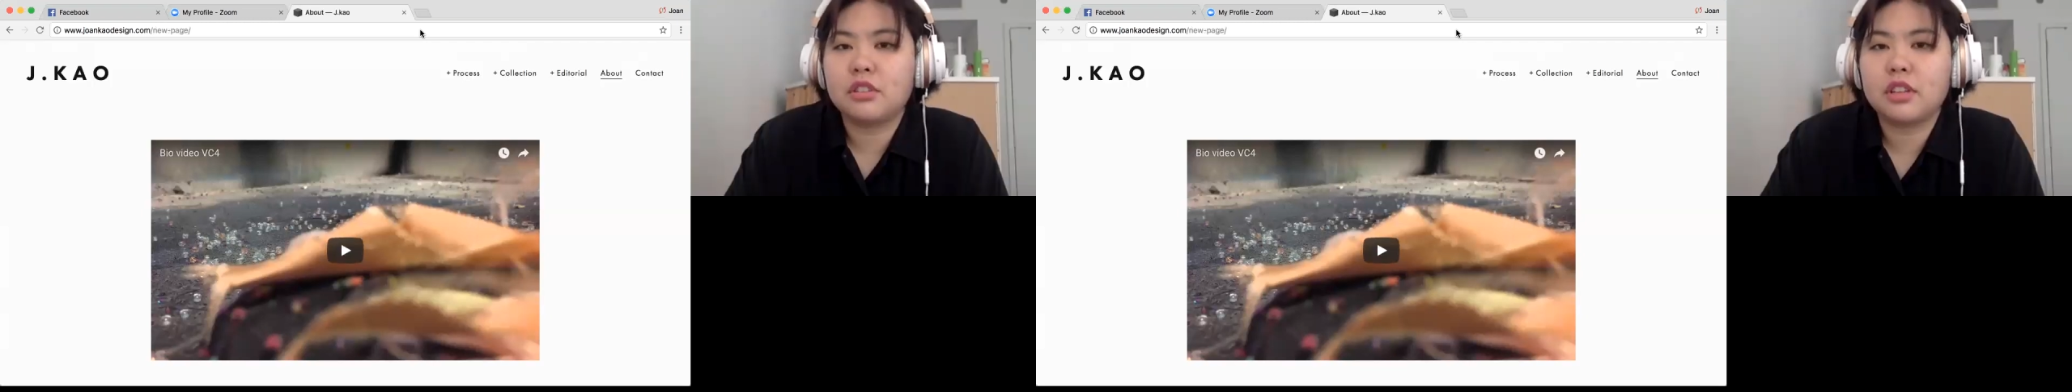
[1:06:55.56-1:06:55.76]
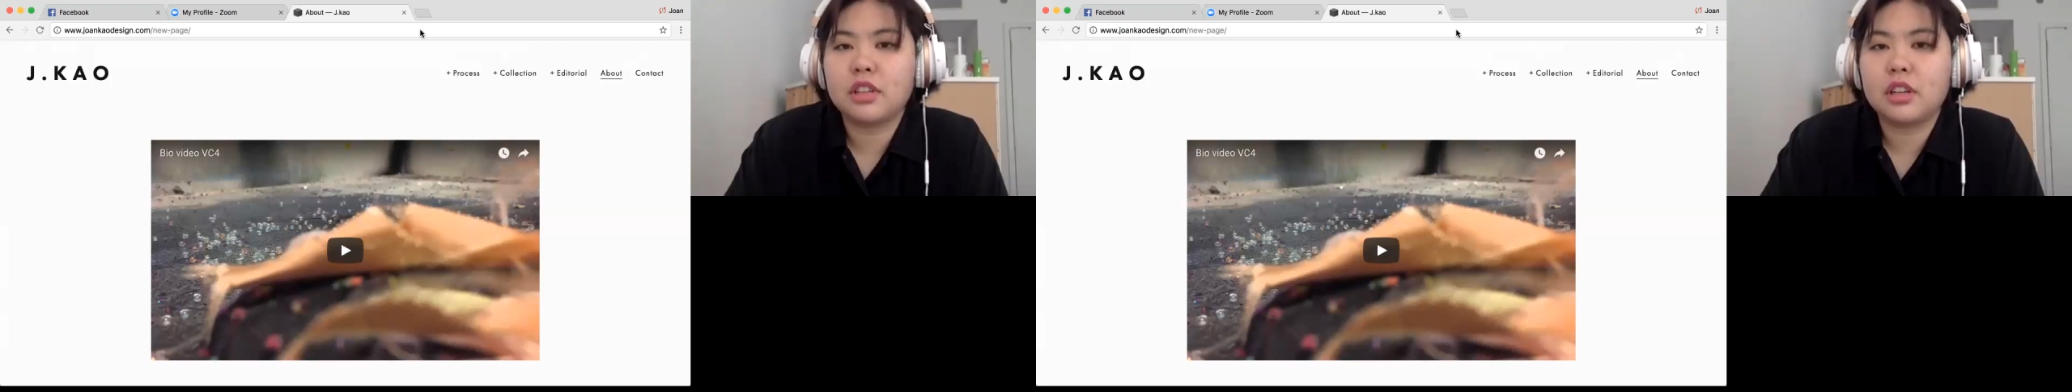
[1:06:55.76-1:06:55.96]

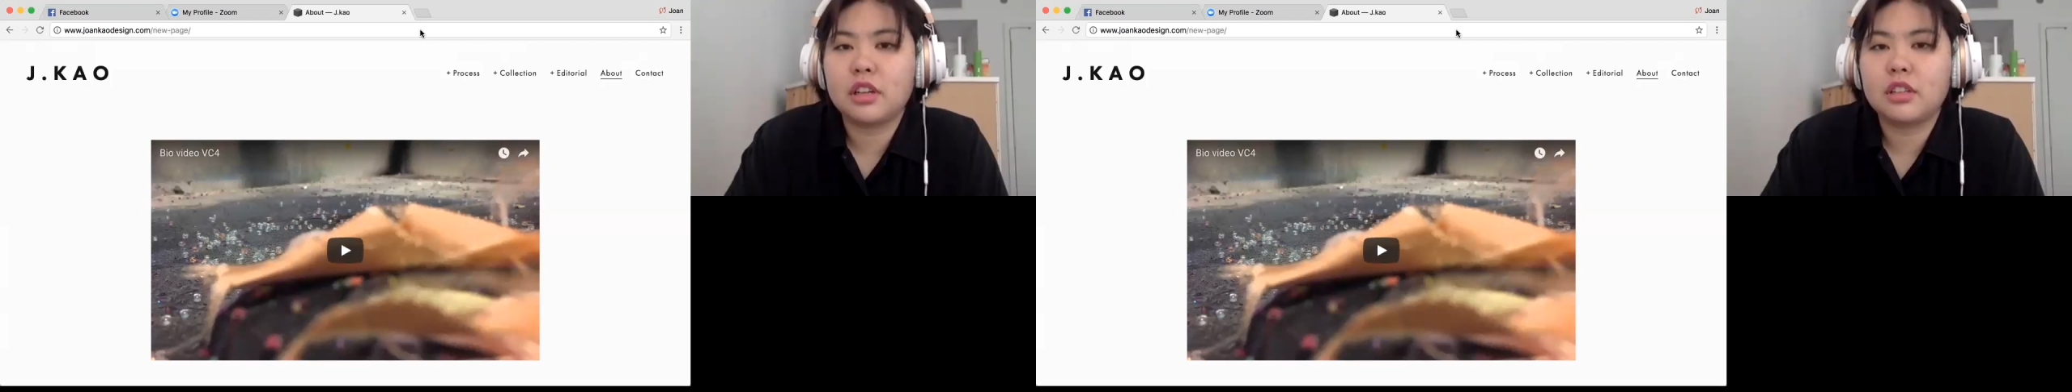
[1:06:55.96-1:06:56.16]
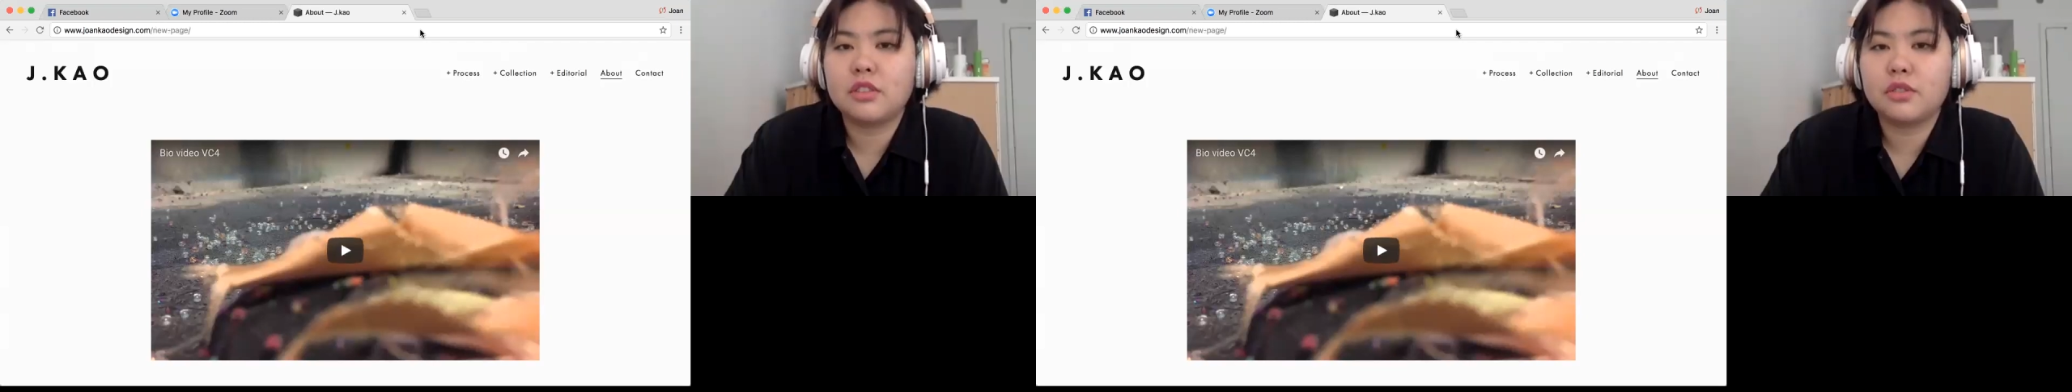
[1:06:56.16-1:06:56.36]
thing I
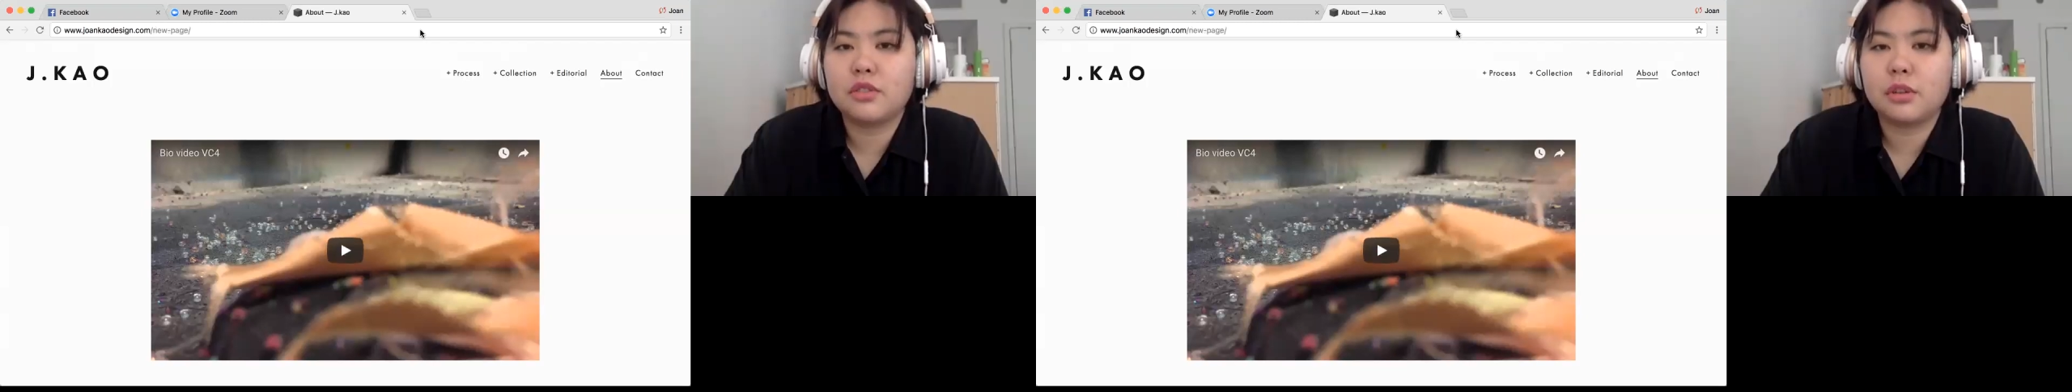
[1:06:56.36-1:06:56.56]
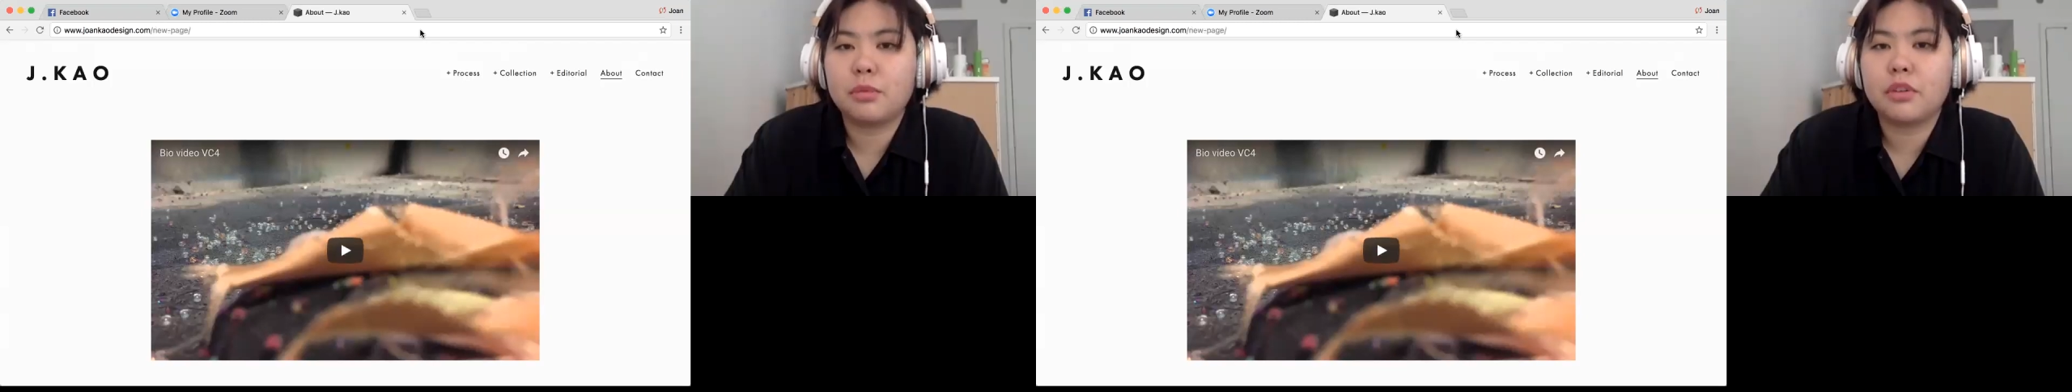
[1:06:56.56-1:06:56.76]
did for
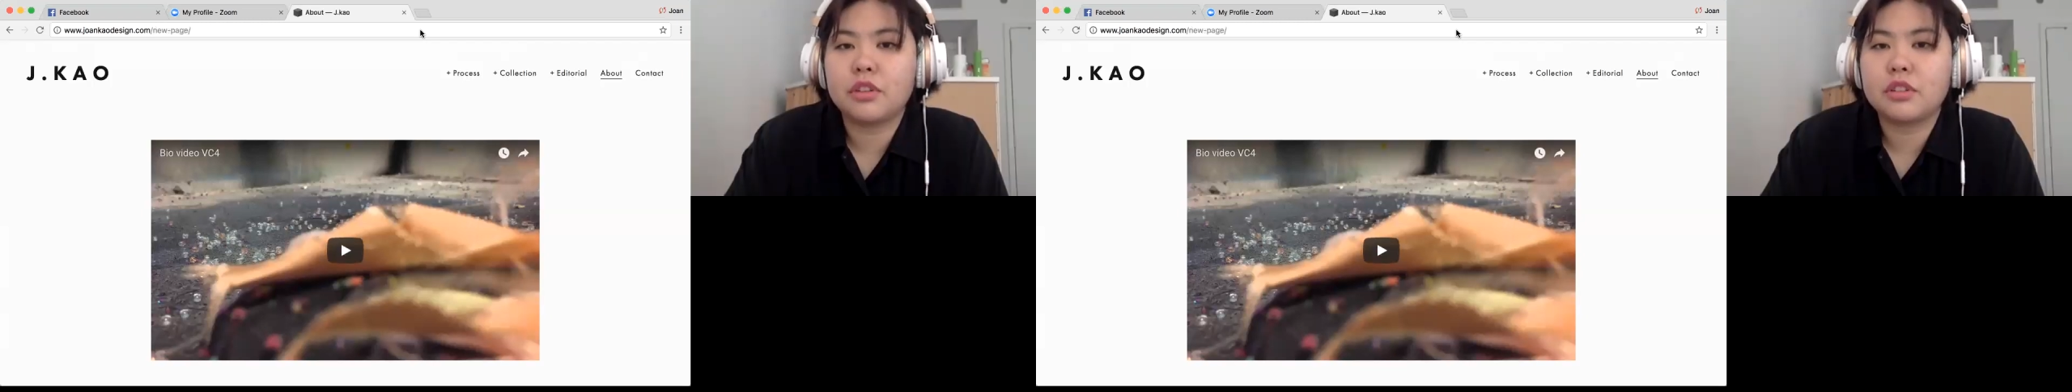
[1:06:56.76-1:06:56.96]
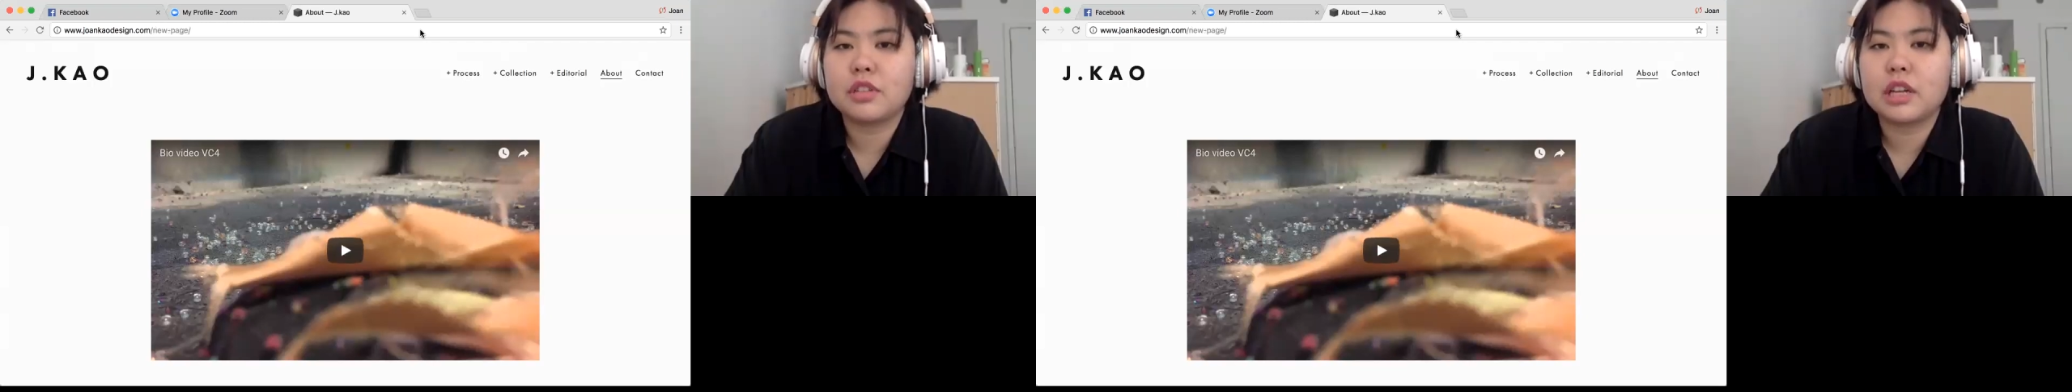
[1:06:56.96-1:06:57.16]
like
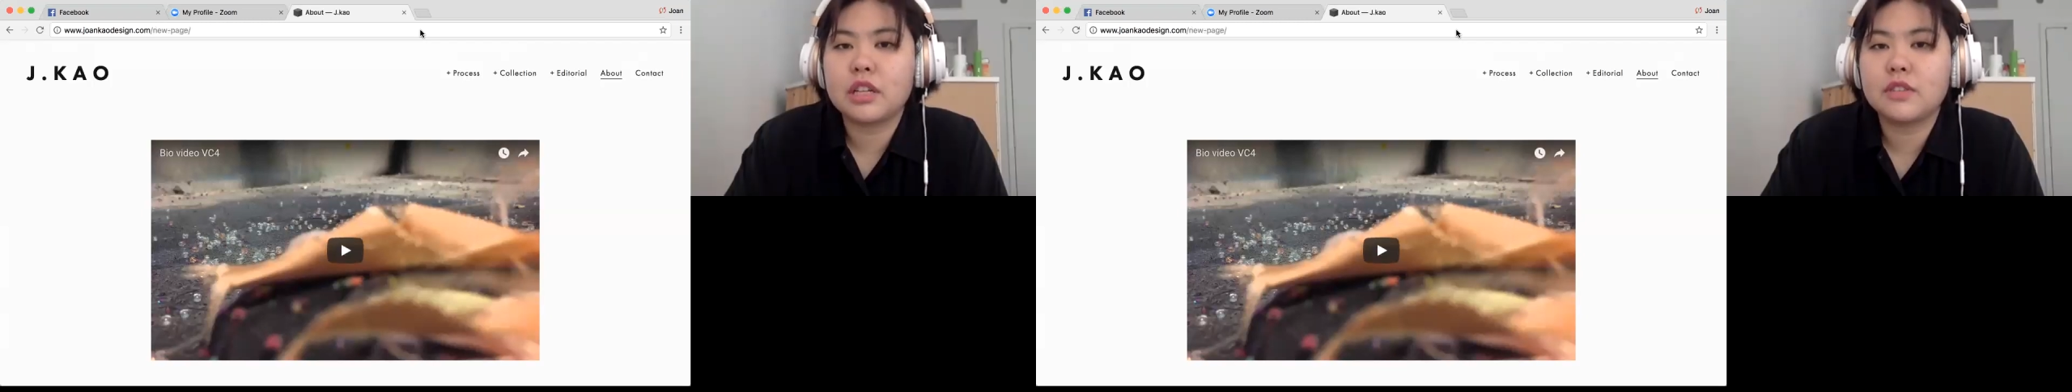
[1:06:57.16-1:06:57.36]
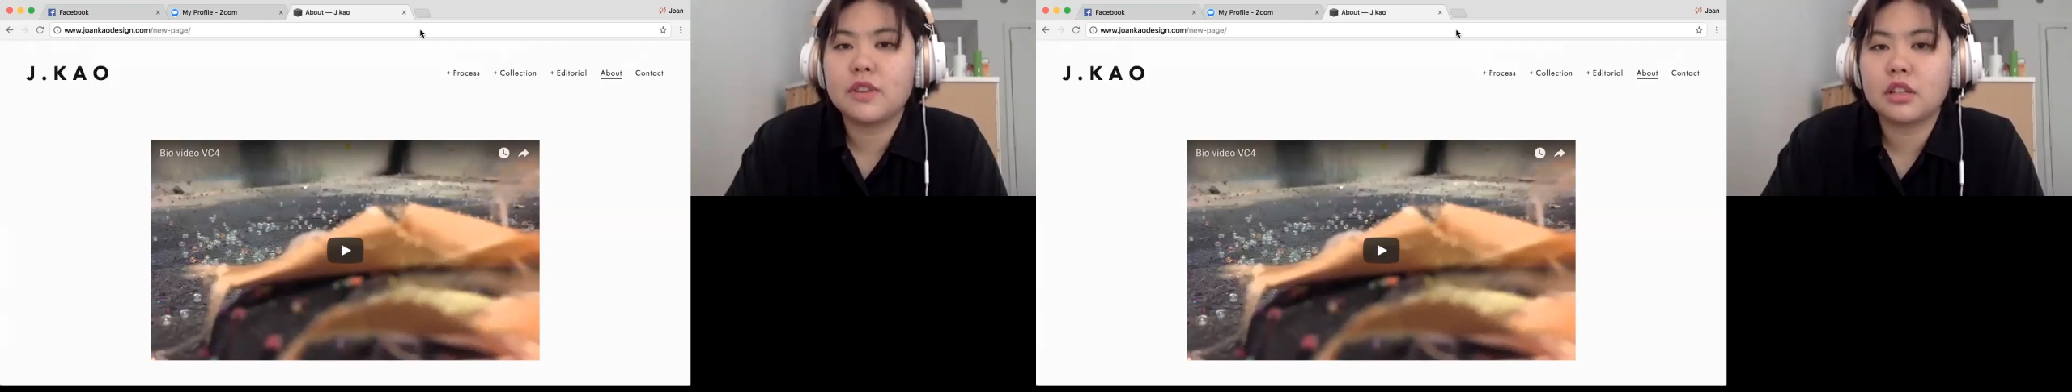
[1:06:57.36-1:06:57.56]
personal
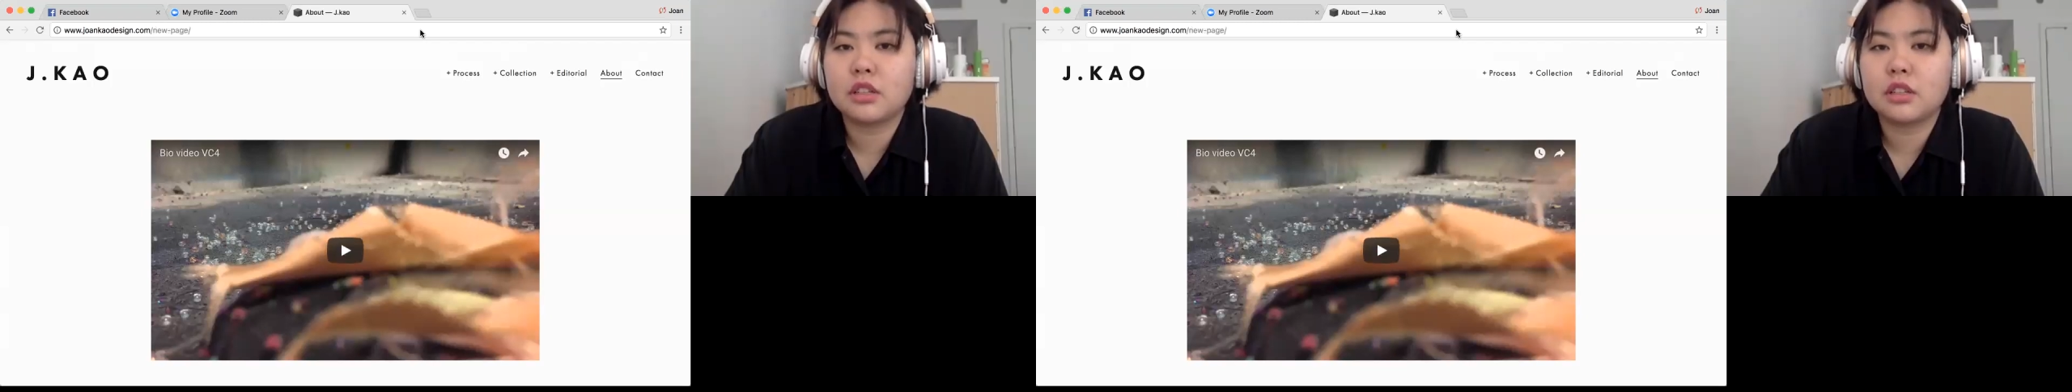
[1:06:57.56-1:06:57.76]
satisfaction